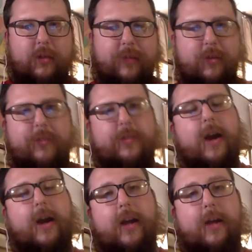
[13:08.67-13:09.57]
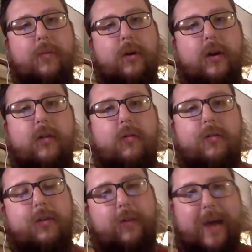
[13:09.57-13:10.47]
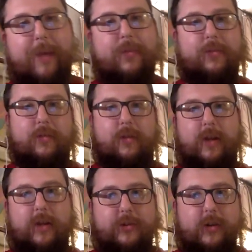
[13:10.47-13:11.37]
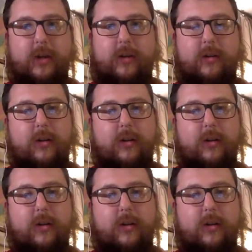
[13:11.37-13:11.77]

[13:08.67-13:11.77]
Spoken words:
I haven't decided yet, but we'll see what happens election night.